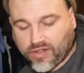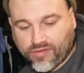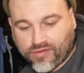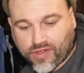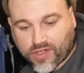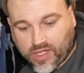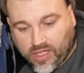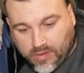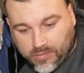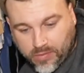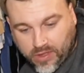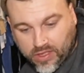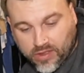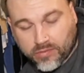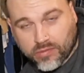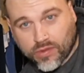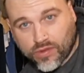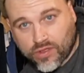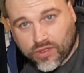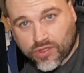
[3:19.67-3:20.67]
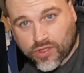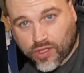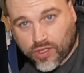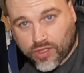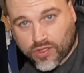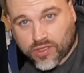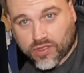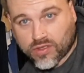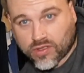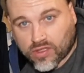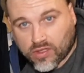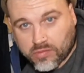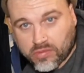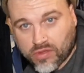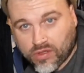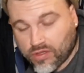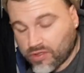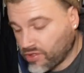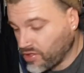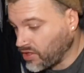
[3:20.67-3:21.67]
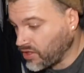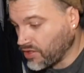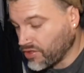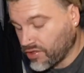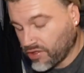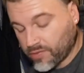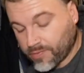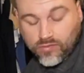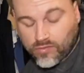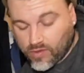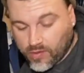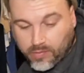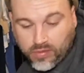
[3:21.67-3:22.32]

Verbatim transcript: I forgot my computer charger, and the computer charger,